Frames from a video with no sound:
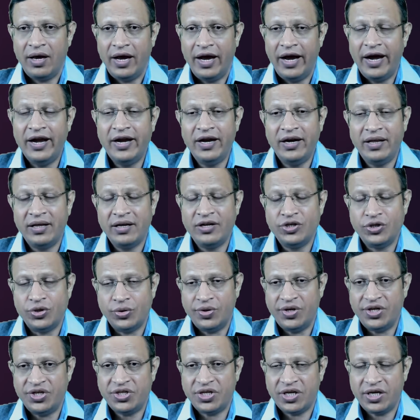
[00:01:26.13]
Indian
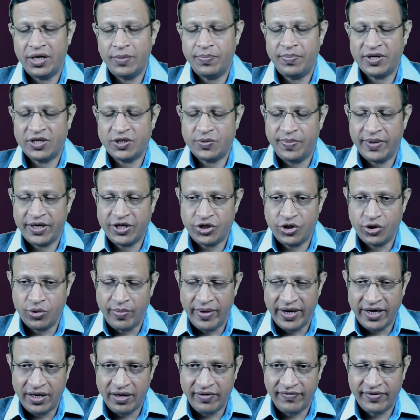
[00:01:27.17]
judiciary perspective,
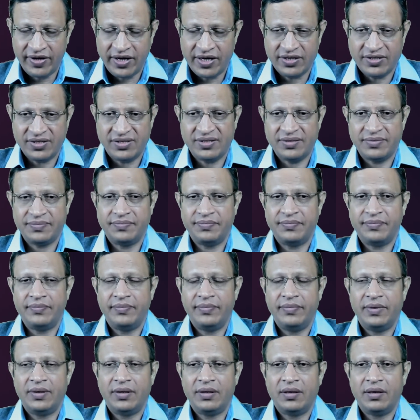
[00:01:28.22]
my dear friends.
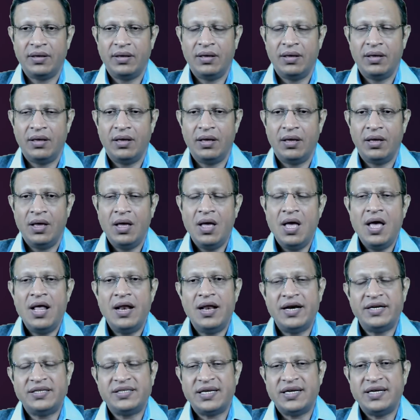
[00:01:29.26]

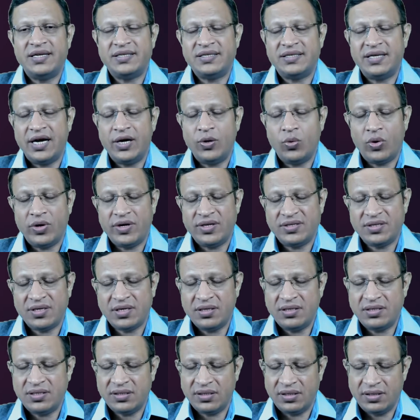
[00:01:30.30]
Let's understand what is
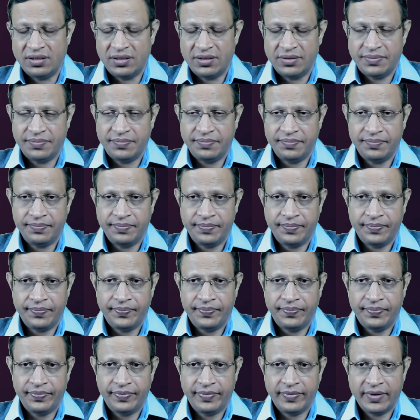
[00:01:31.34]
consent.
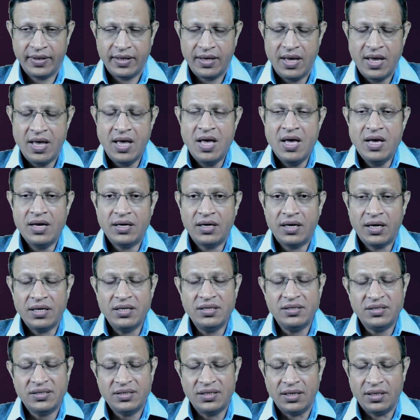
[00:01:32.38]

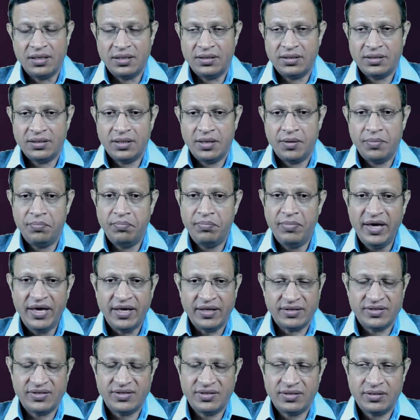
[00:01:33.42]
Consent
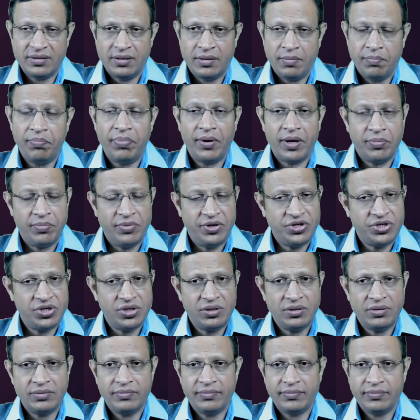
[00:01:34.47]
means
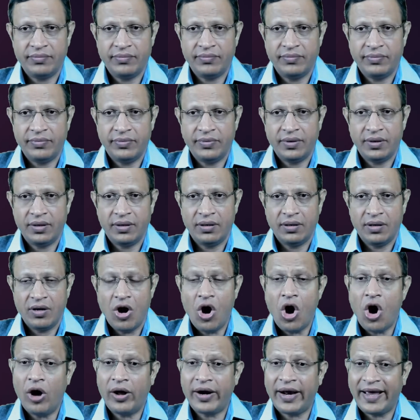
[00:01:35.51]
permission
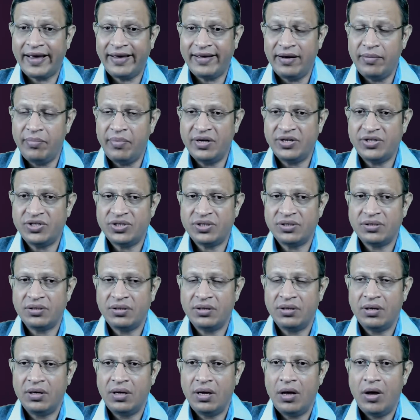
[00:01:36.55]
or agreement
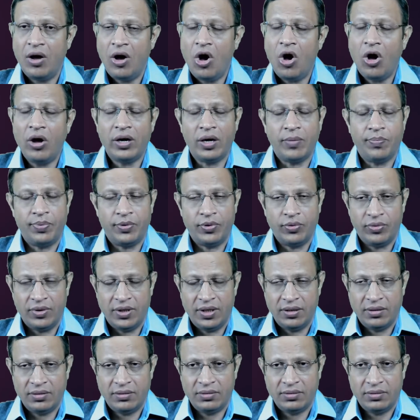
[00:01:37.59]
or approval.